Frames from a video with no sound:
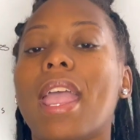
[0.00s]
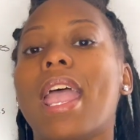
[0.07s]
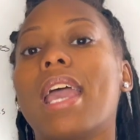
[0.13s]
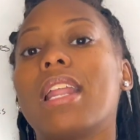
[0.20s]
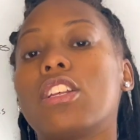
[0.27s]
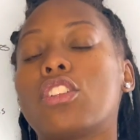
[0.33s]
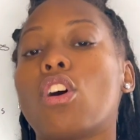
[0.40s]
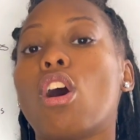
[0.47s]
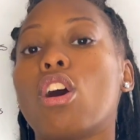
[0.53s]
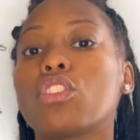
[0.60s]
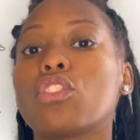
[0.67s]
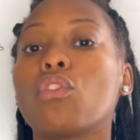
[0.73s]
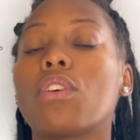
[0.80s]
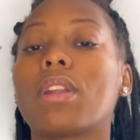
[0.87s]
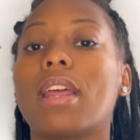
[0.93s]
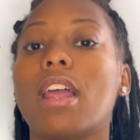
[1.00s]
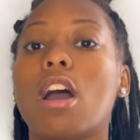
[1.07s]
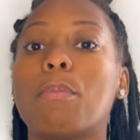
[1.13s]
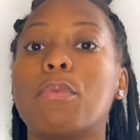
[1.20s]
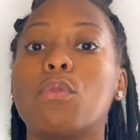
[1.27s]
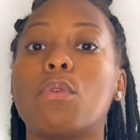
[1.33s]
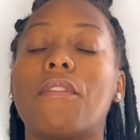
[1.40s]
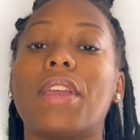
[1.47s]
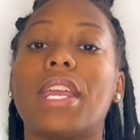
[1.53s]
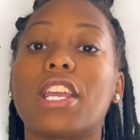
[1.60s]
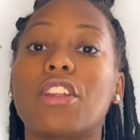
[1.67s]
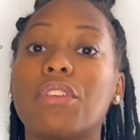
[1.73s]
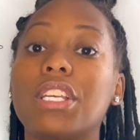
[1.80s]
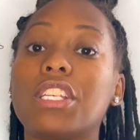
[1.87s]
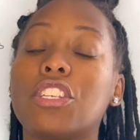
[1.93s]
and it's also going to help you with
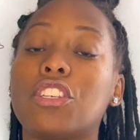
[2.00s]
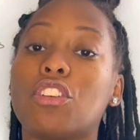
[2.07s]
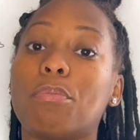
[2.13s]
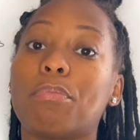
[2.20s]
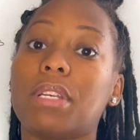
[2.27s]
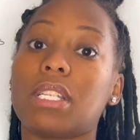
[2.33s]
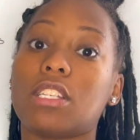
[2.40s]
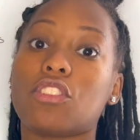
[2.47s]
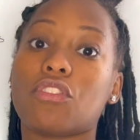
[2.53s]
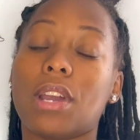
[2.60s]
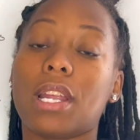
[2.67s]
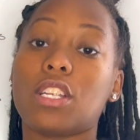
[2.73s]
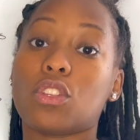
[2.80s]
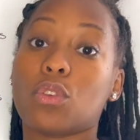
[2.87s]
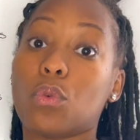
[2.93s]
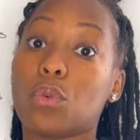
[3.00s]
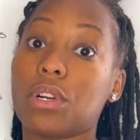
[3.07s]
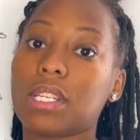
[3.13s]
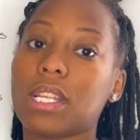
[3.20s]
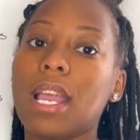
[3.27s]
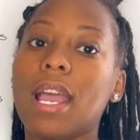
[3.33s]
increasing your business credit scores.